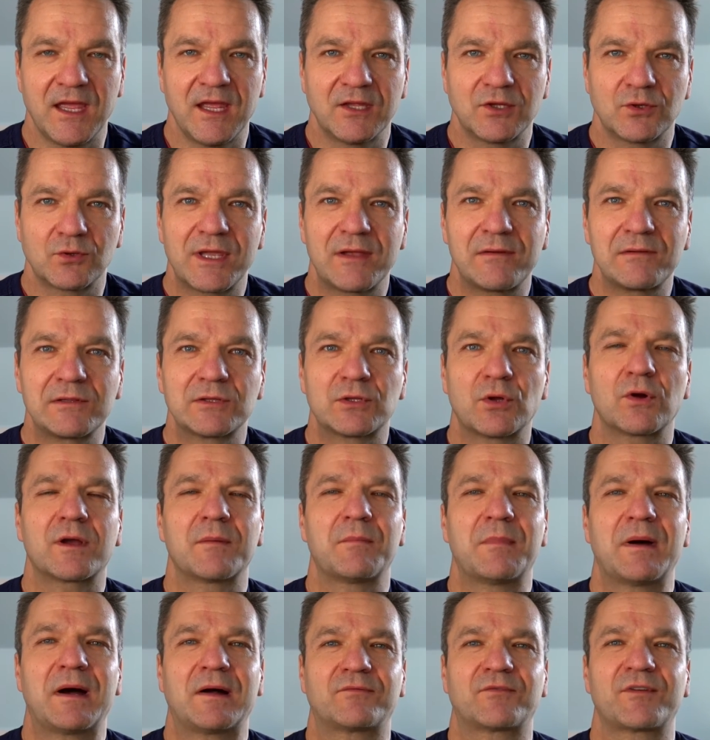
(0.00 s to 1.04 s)
Today we'll talk
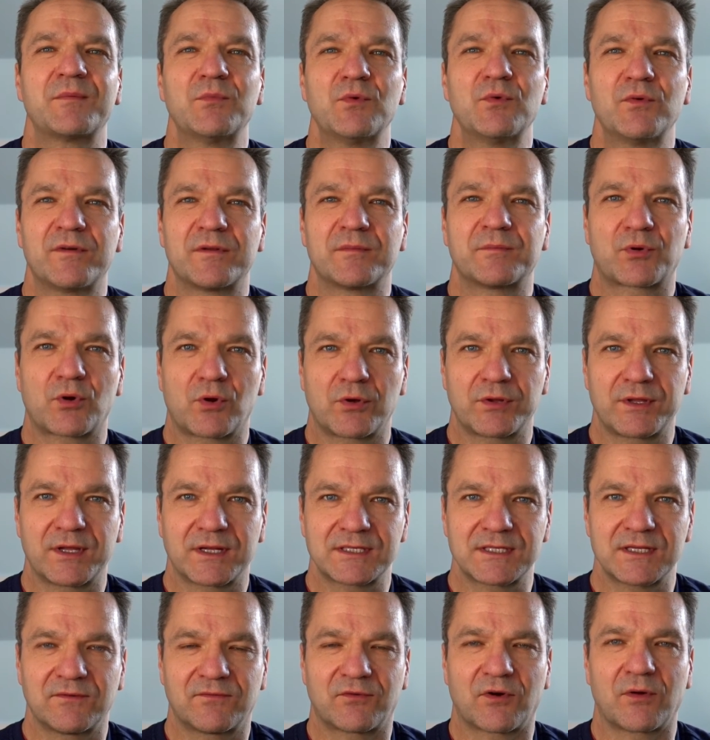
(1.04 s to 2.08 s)
about removing
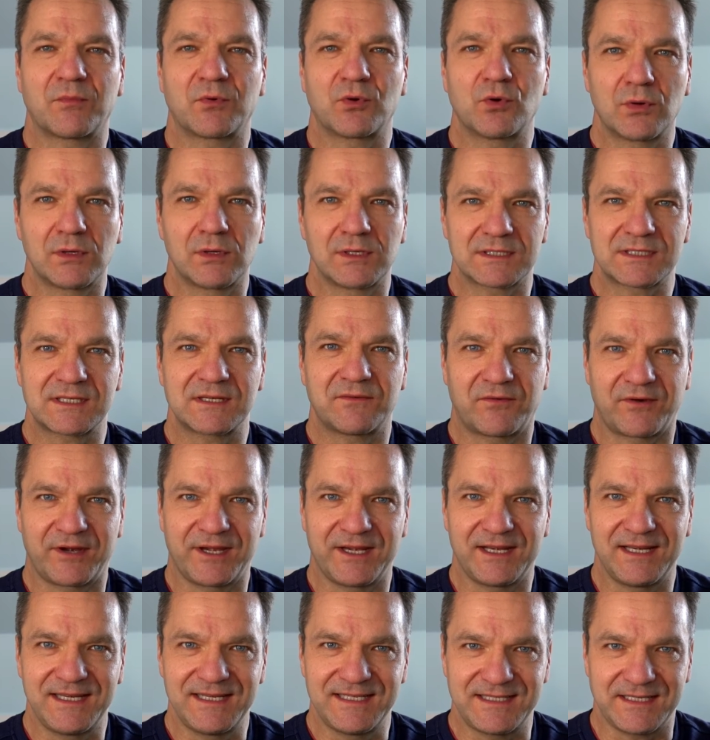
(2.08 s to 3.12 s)
products from Google's free
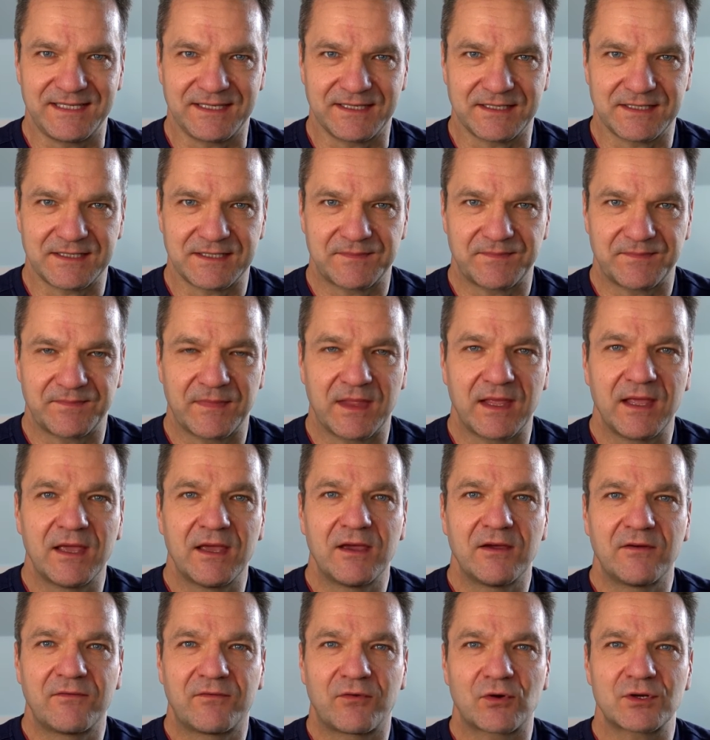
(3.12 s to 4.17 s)
listings.
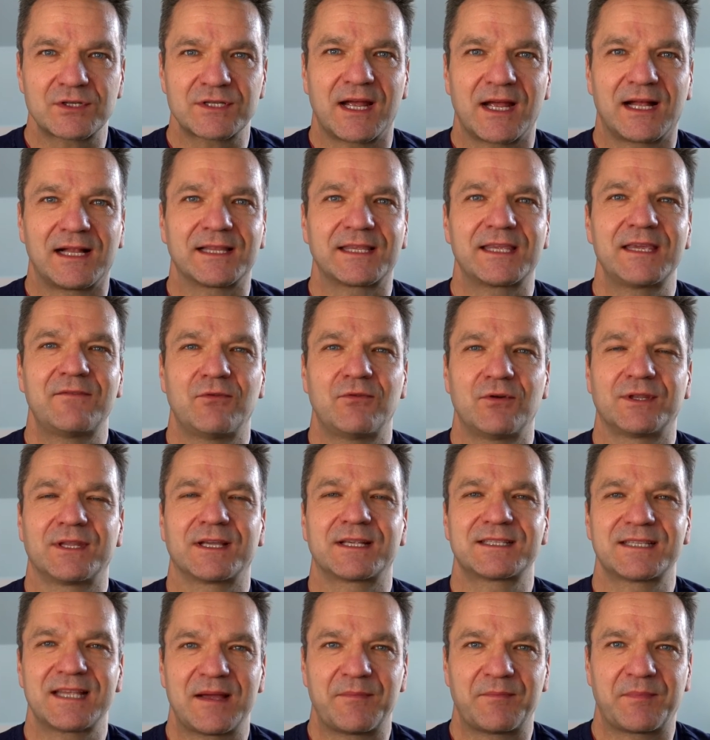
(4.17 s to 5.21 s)
First, I'll give you an
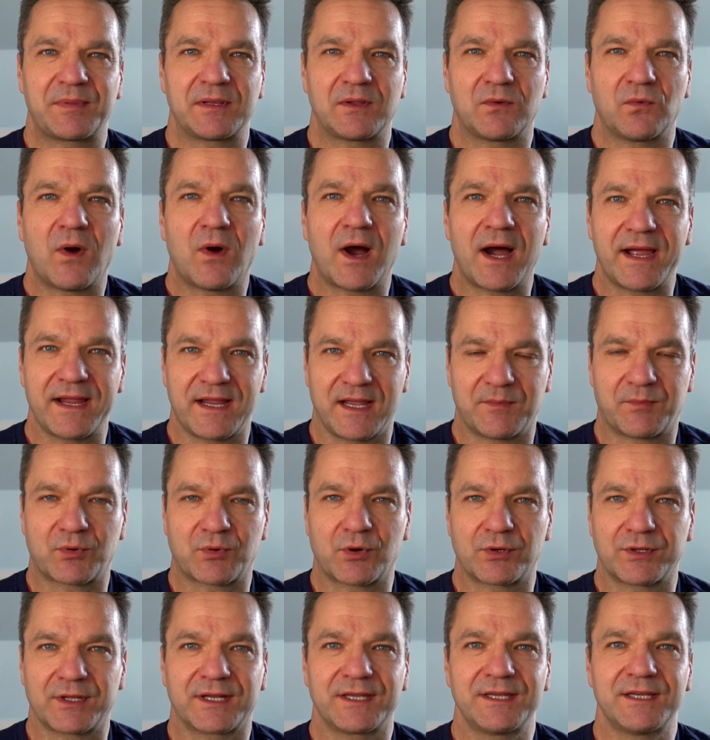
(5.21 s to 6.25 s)
example of why a
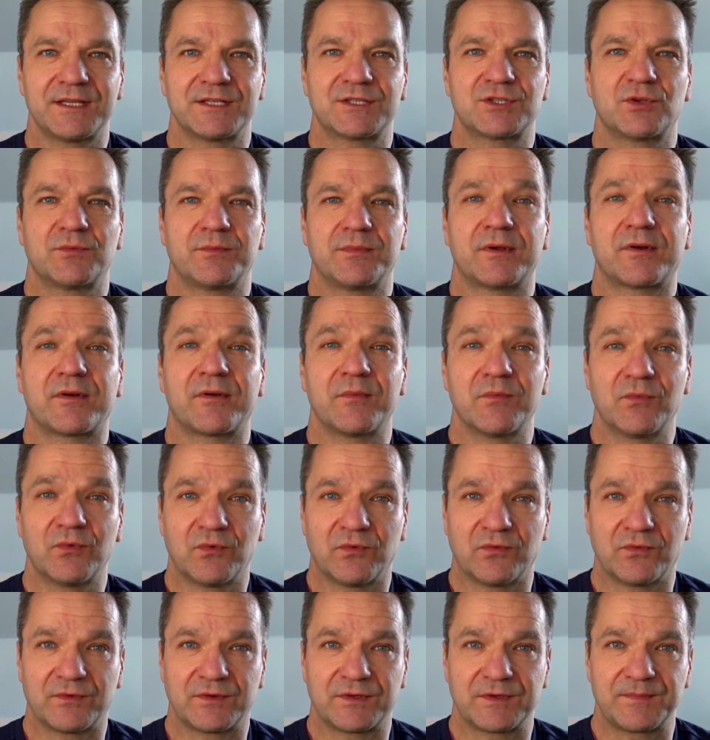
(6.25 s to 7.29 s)
product needs to be
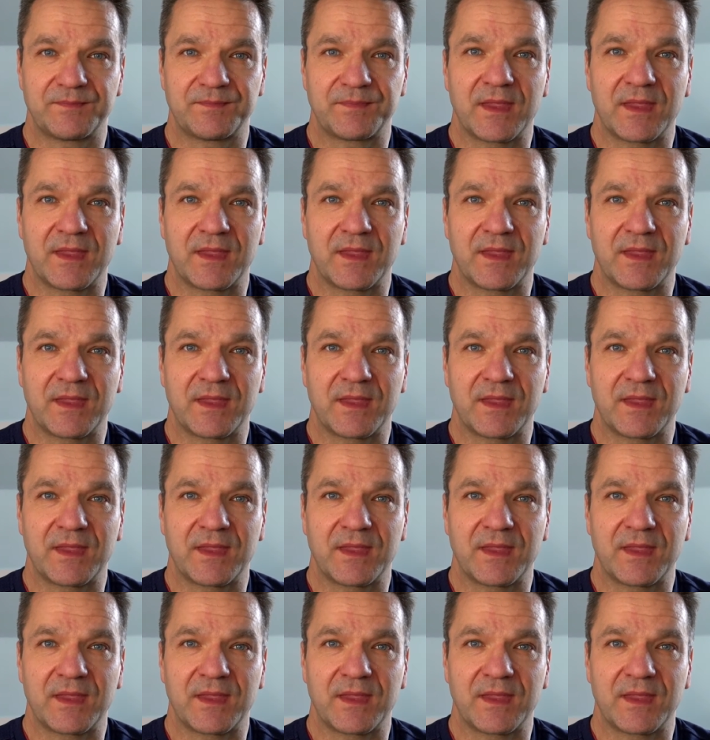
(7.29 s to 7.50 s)
removed.